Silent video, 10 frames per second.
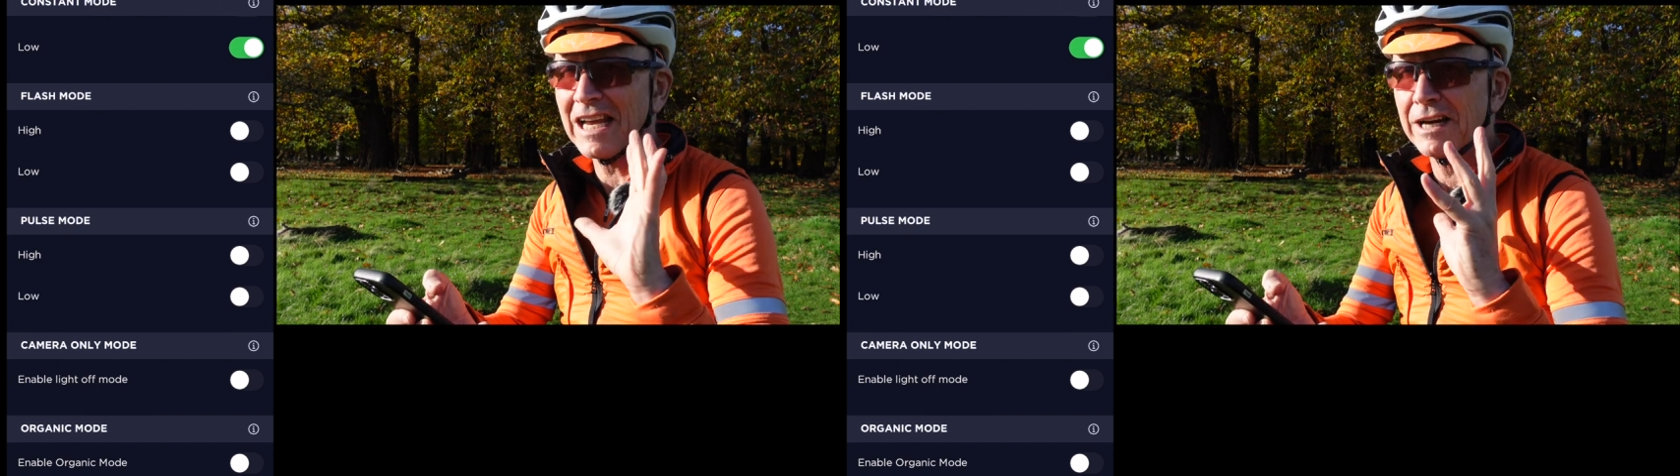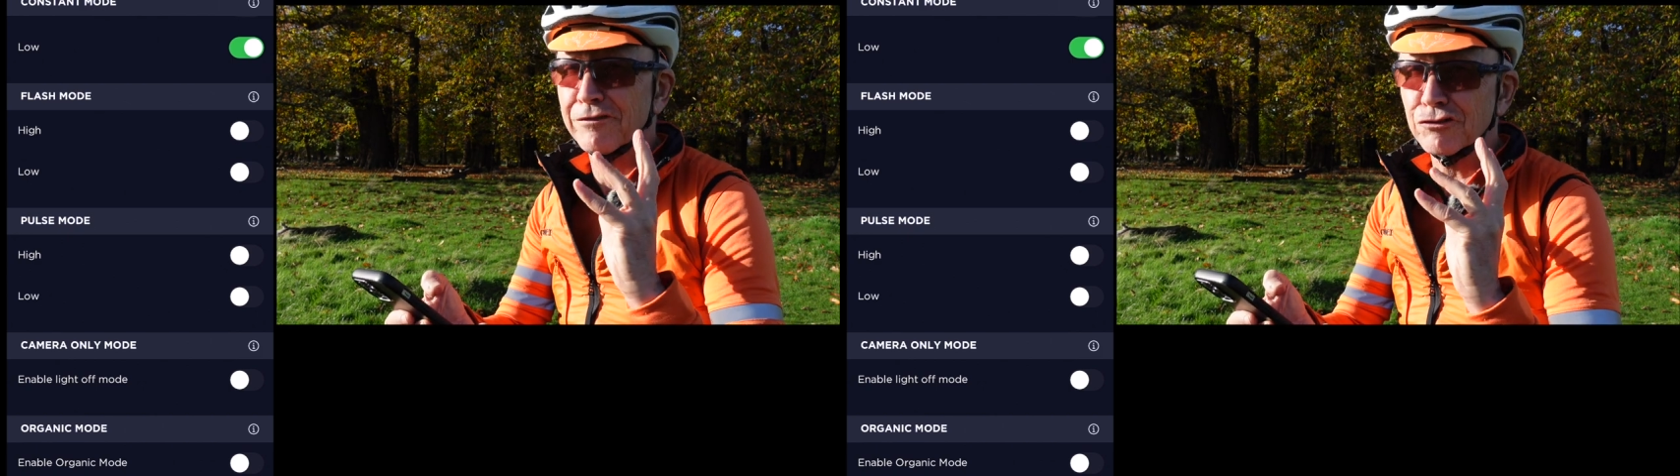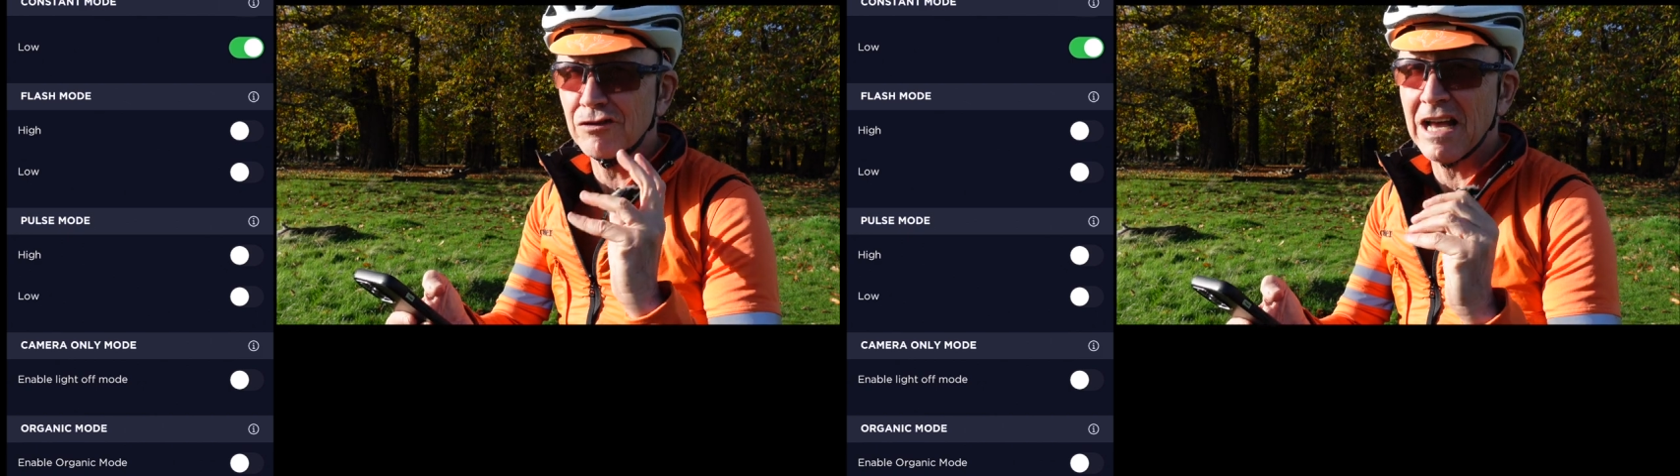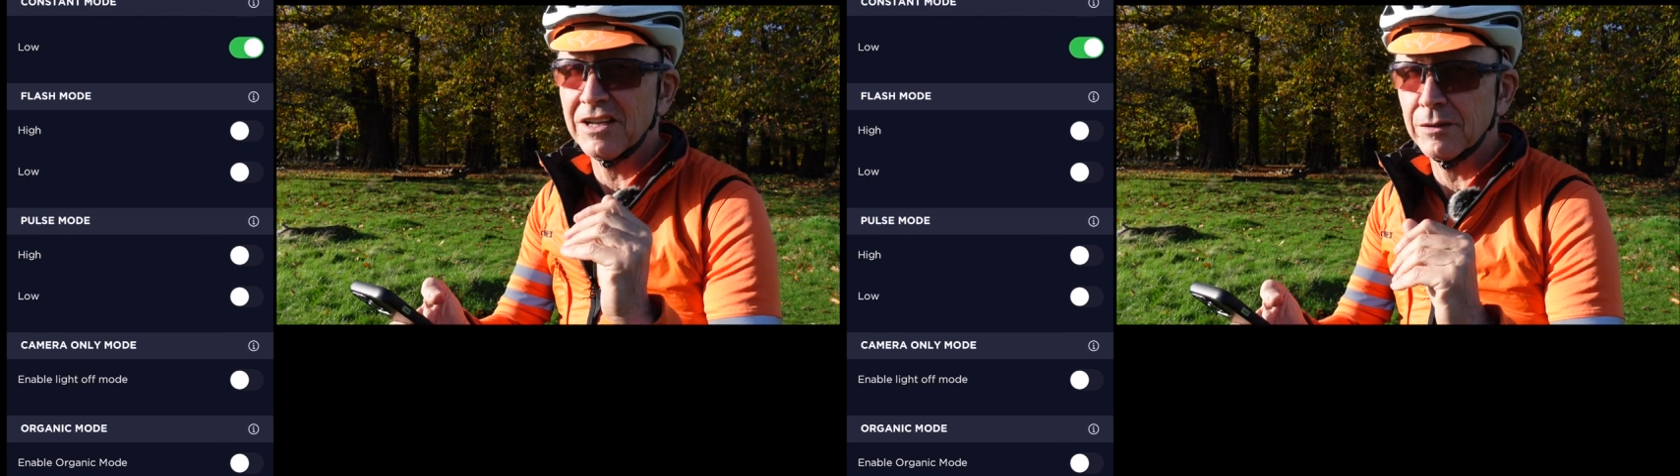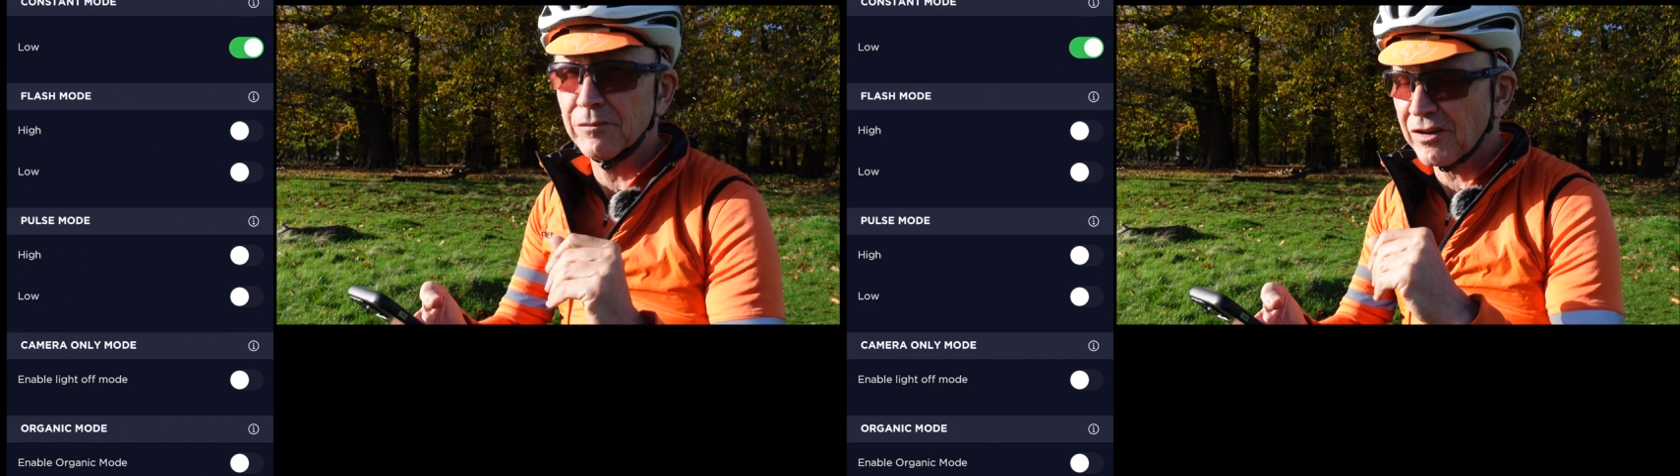kind of a
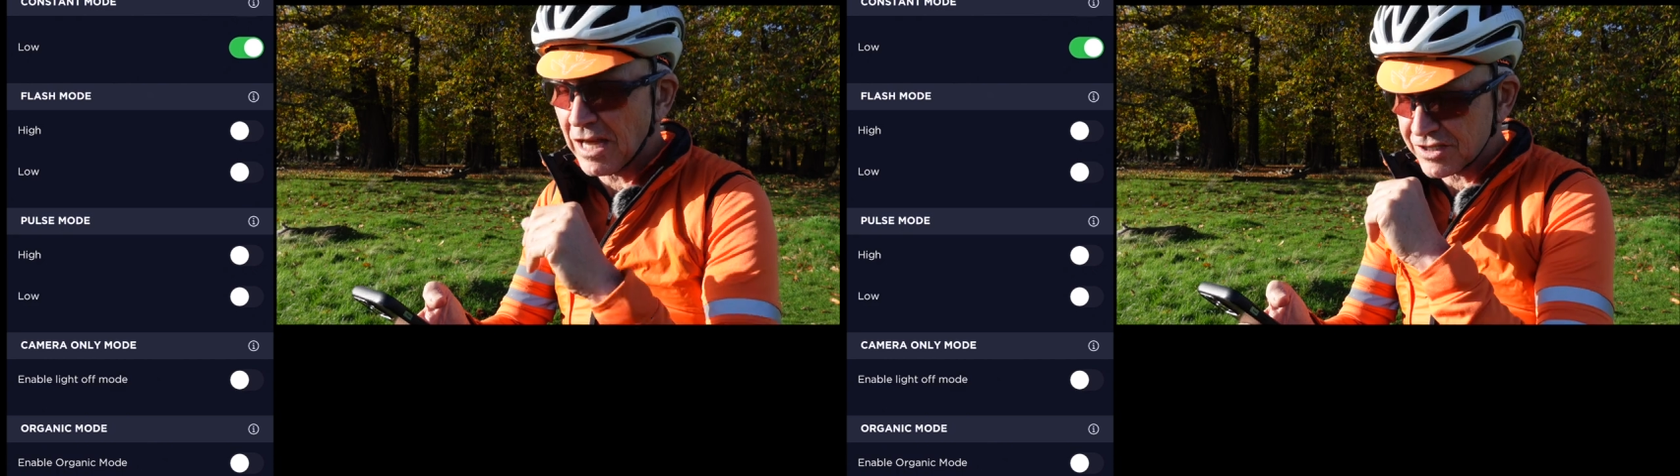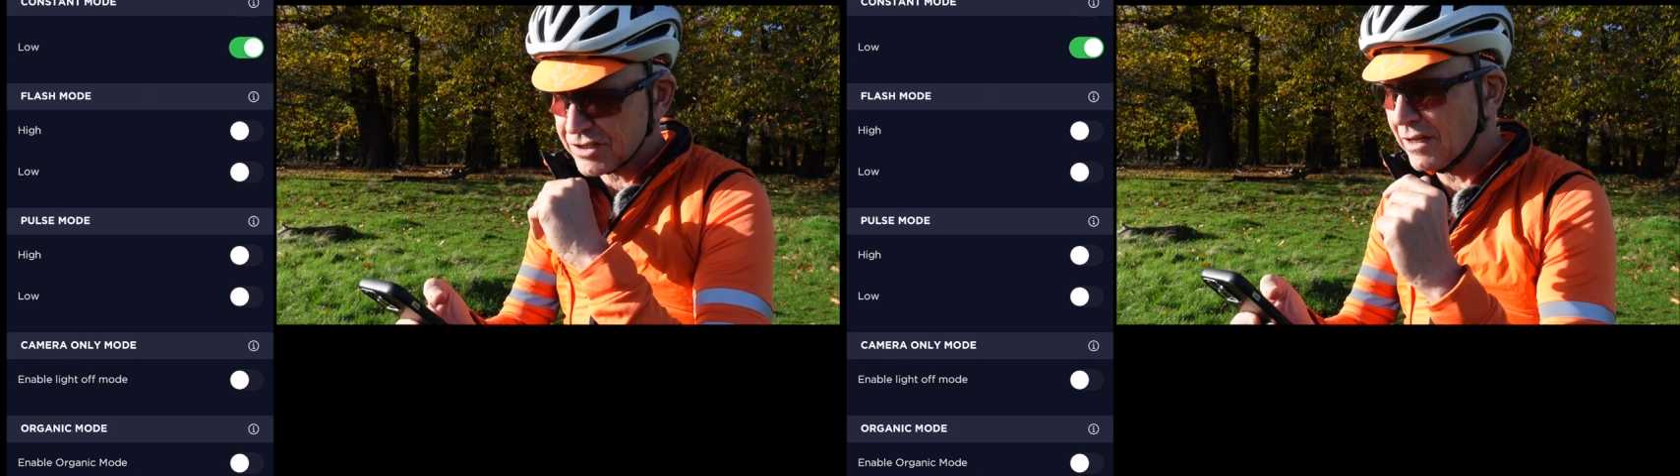random flash,